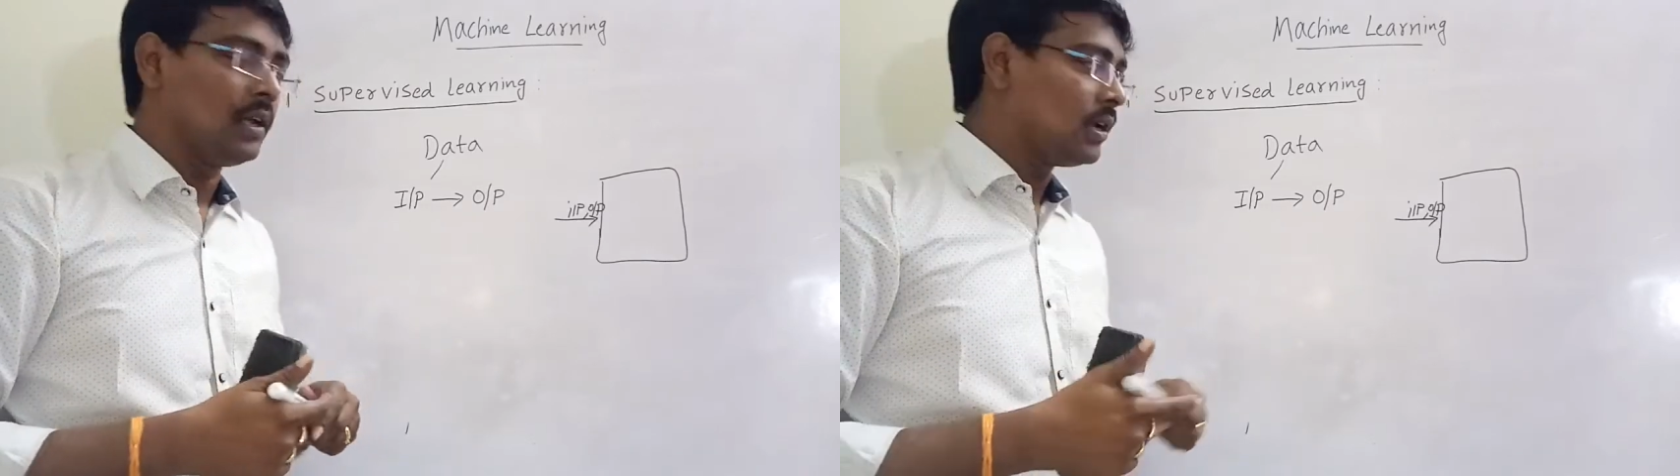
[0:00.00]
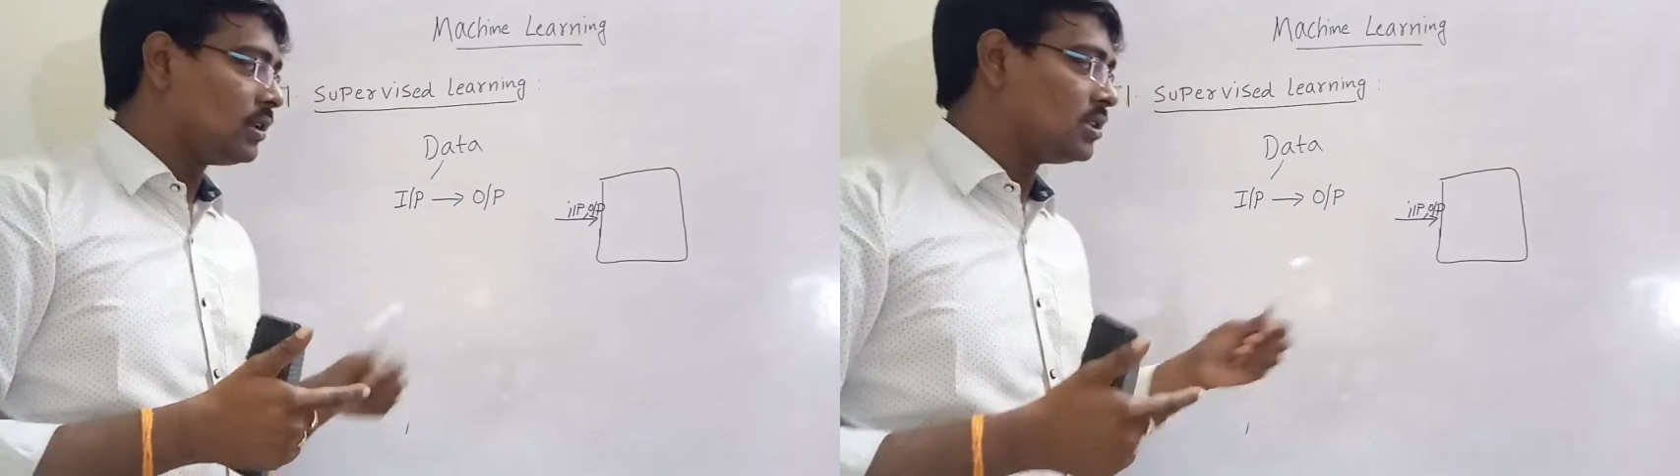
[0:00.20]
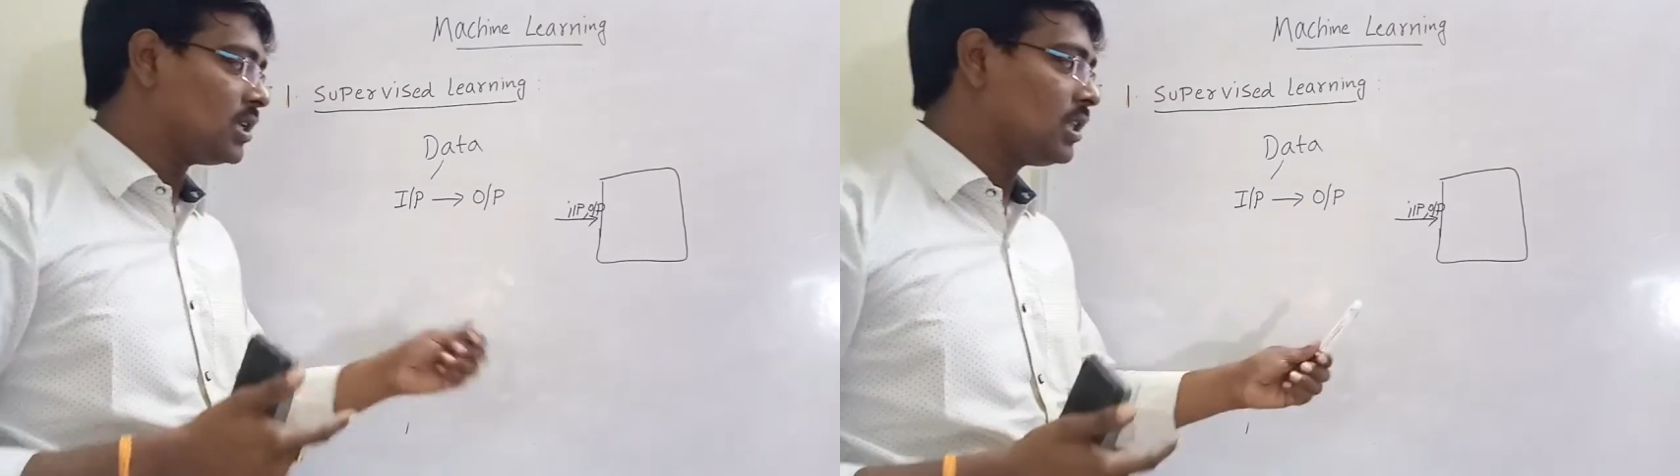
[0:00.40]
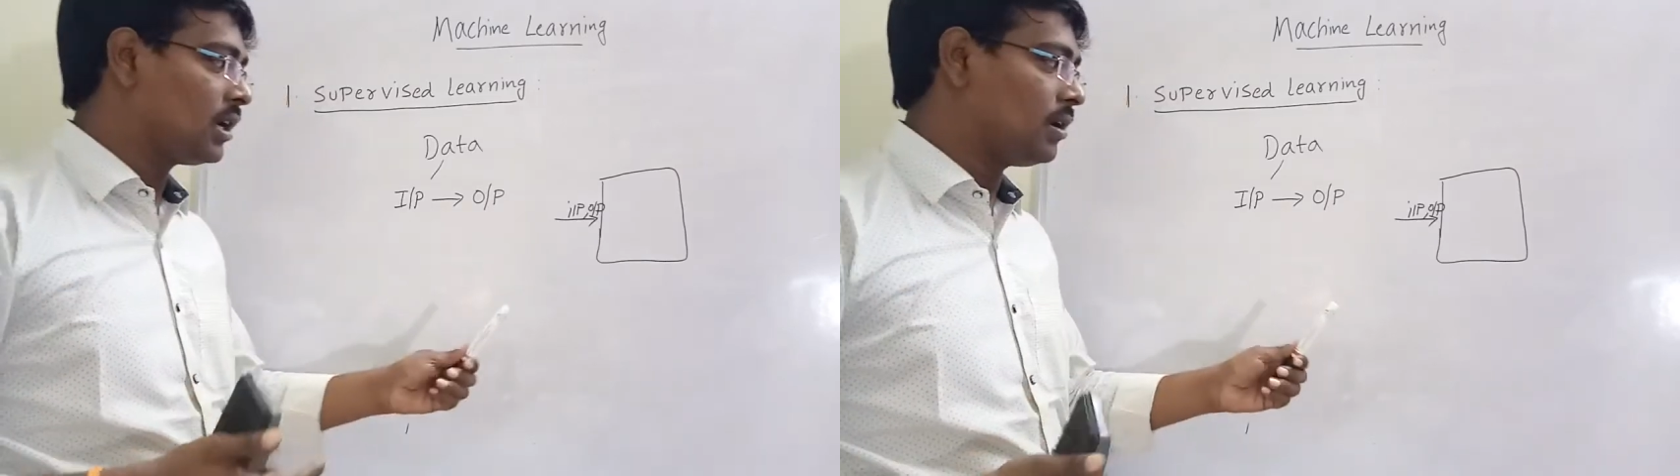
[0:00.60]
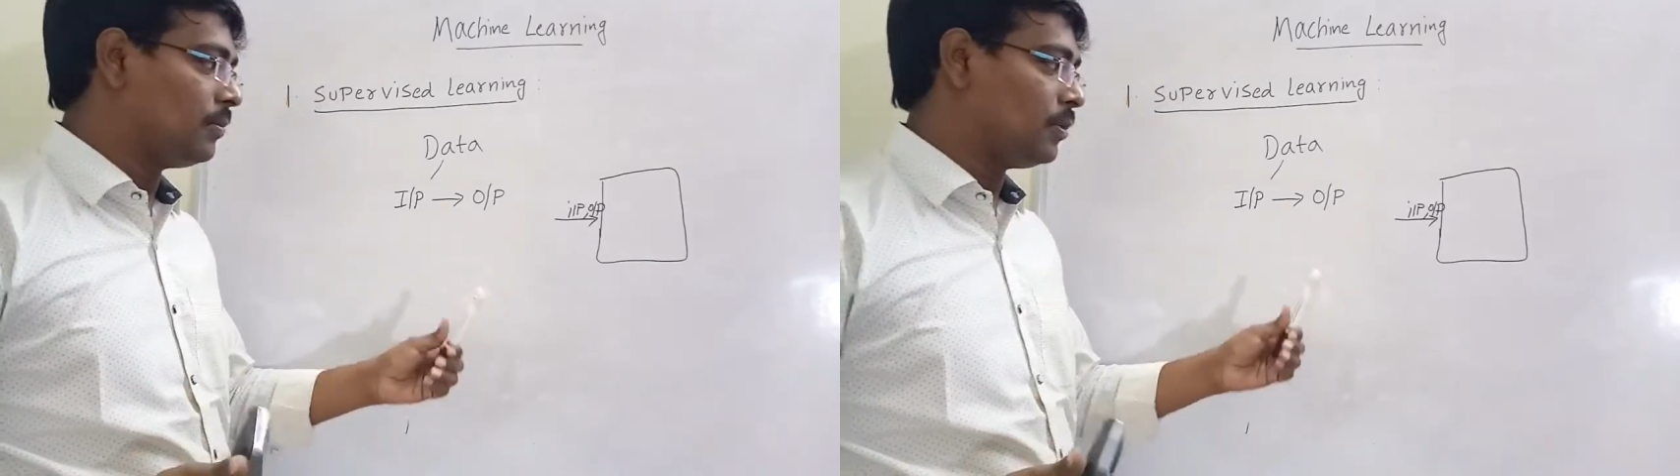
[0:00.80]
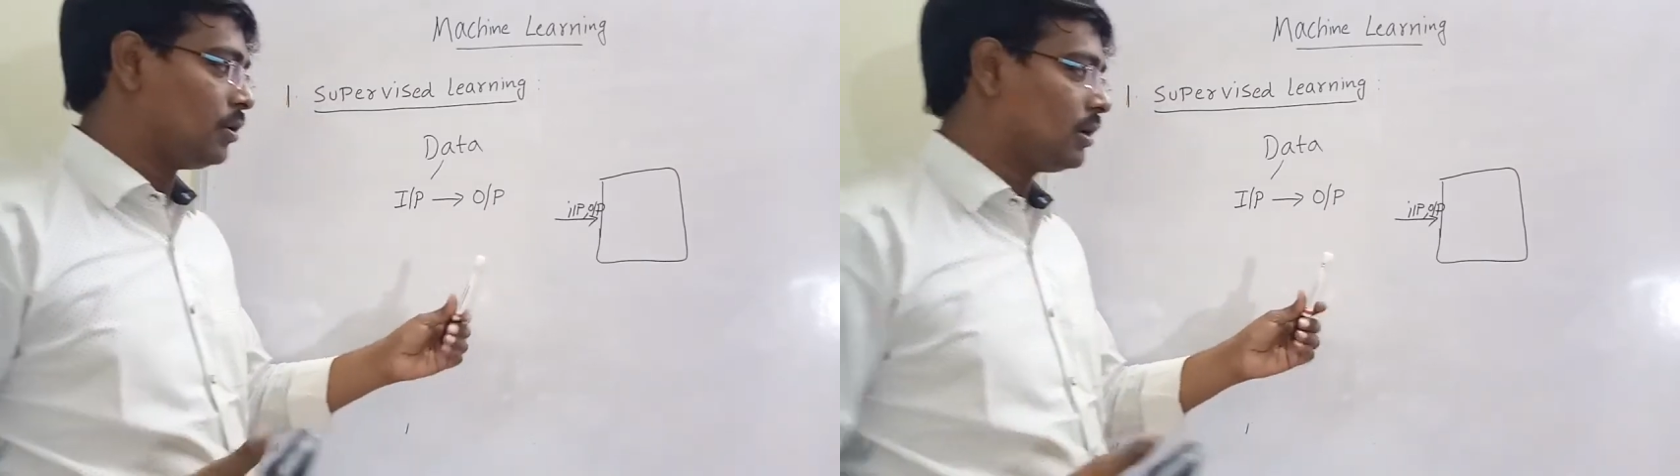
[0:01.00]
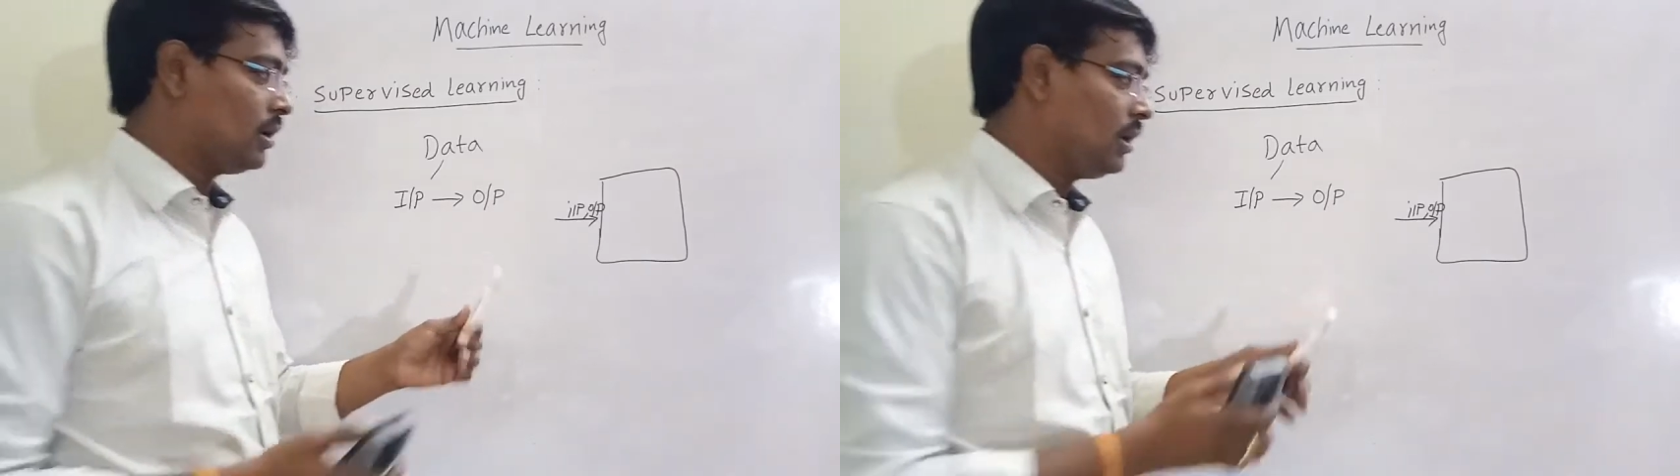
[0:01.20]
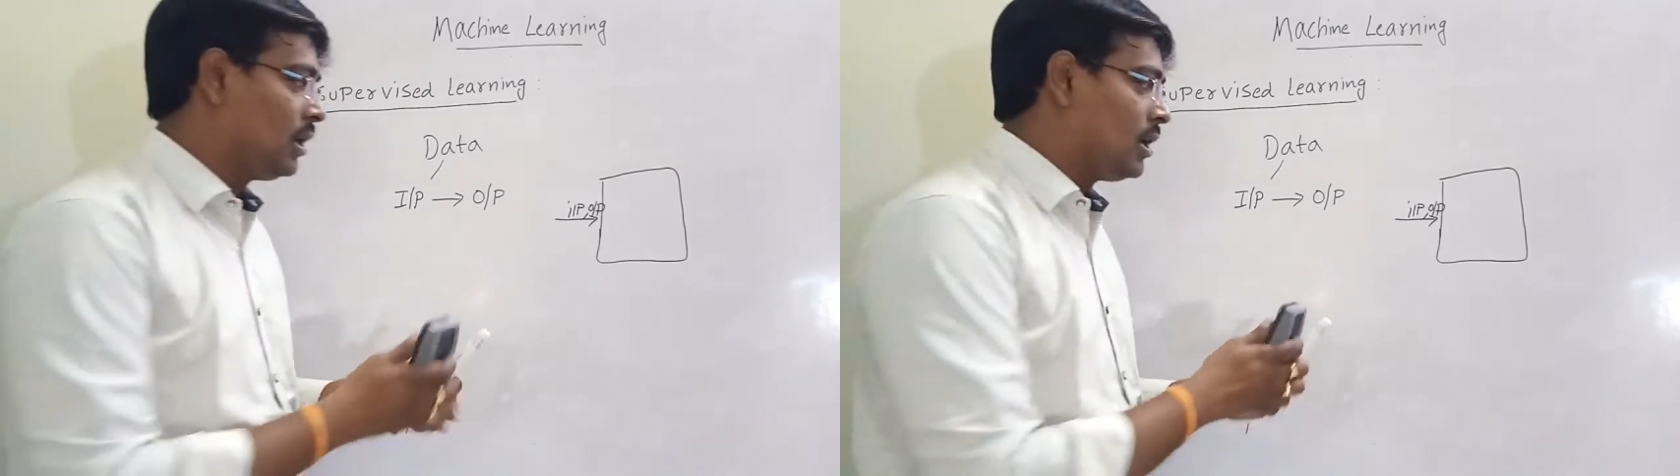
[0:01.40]
Design the
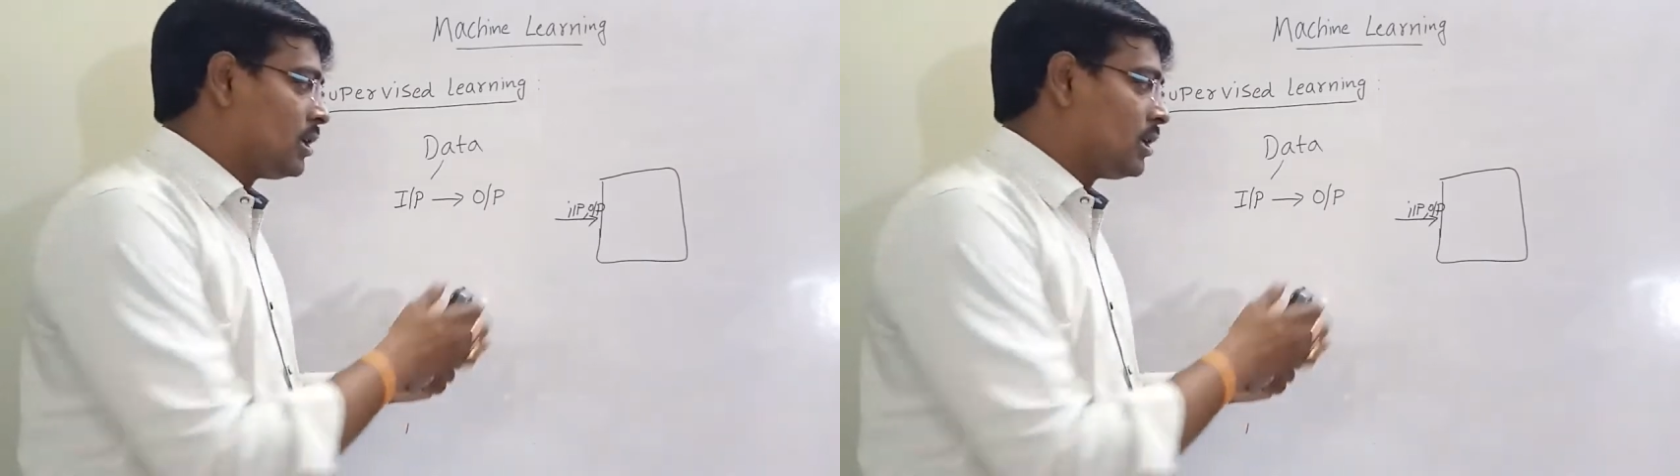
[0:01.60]
computer.